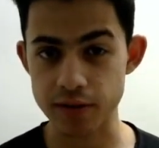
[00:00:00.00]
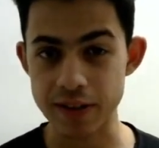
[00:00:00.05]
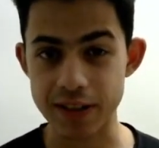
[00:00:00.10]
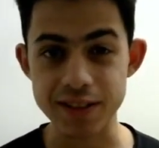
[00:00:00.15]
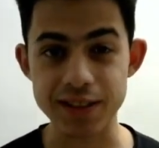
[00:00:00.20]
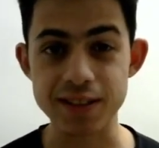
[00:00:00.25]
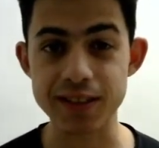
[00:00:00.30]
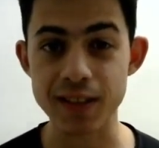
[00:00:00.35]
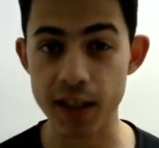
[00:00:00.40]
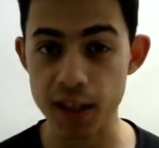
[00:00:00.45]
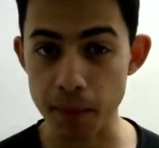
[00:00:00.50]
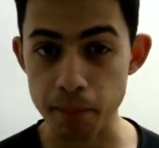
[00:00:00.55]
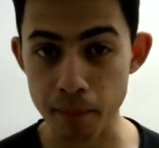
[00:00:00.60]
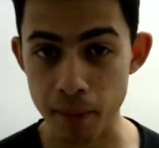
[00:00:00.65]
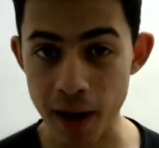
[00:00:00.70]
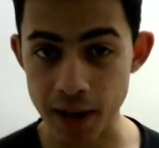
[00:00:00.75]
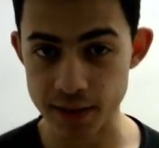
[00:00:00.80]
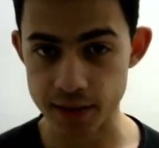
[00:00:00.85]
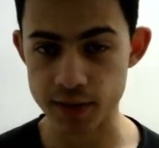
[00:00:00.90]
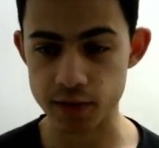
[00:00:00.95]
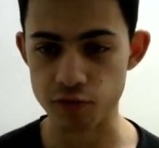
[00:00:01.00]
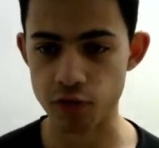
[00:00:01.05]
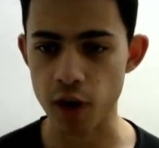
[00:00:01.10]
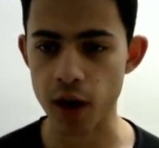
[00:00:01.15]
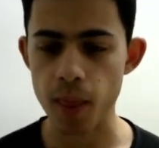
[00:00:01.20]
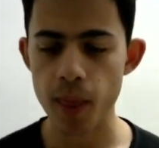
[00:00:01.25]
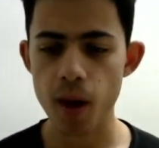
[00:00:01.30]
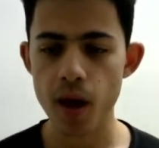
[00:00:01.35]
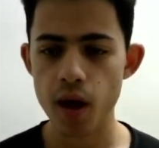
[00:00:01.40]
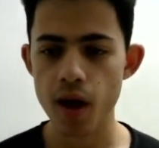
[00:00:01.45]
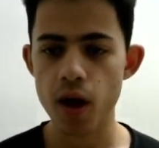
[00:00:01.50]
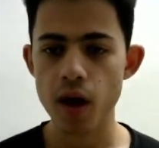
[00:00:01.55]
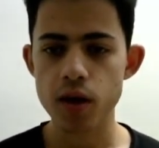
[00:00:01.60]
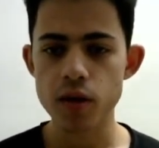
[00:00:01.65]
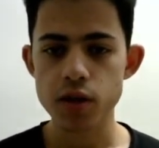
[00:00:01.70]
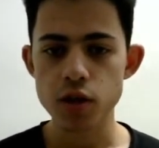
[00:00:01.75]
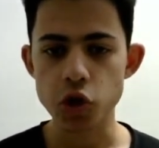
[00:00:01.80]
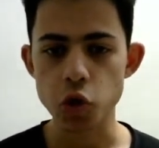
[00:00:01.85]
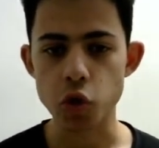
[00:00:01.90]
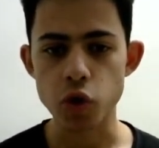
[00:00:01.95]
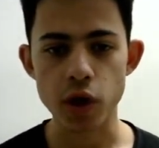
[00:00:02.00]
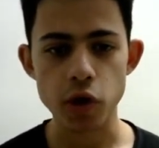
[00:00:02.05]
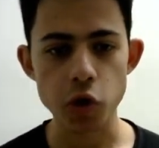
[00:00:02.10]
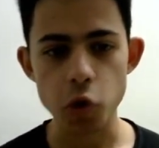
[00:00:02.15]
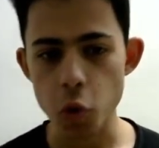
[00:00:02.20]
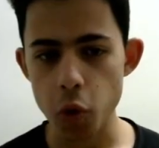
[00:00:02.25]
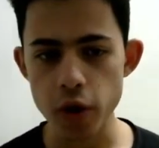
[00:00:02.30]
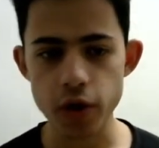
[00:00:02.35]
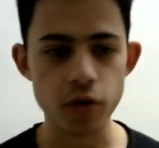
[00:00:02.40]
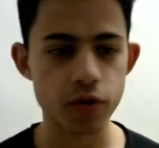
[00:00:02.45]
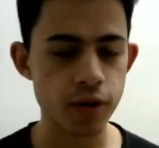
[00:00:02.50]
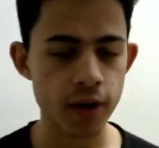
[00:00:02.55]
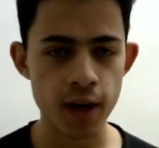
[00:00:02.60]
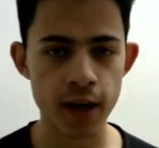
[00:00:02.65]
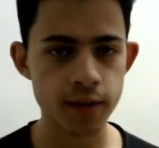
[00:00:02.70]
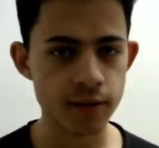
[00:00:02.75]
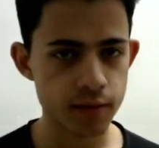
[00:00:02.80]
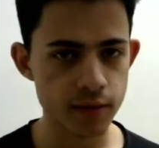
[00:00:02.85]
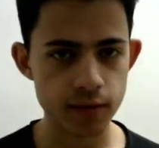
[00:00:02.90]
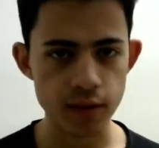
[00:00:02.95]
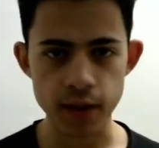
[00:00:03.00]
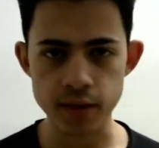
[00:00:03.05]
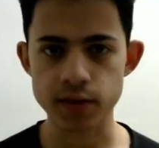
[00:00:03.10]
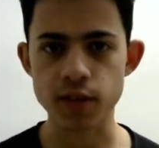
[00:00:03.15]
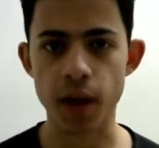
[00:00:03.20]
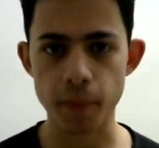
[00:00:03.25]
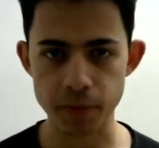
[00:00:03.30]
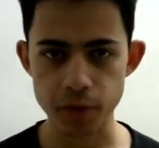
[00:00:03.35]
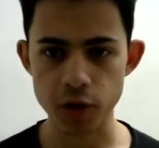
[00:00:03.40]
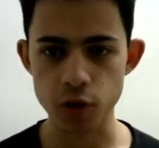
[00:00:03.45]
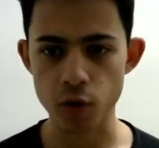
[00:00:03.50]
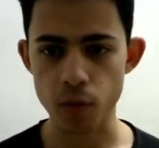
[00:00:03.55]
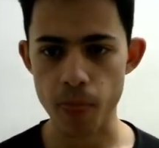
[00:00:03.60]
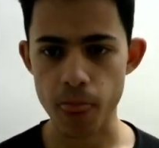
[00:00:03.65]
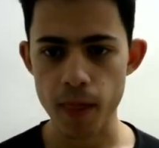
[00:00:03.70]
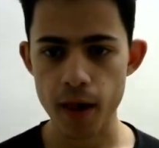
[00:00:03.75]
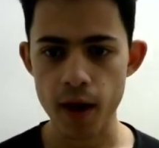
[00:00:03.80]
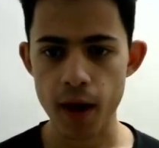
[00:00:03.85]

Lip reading: This is not a must, right? You can do it or not, it's up to you.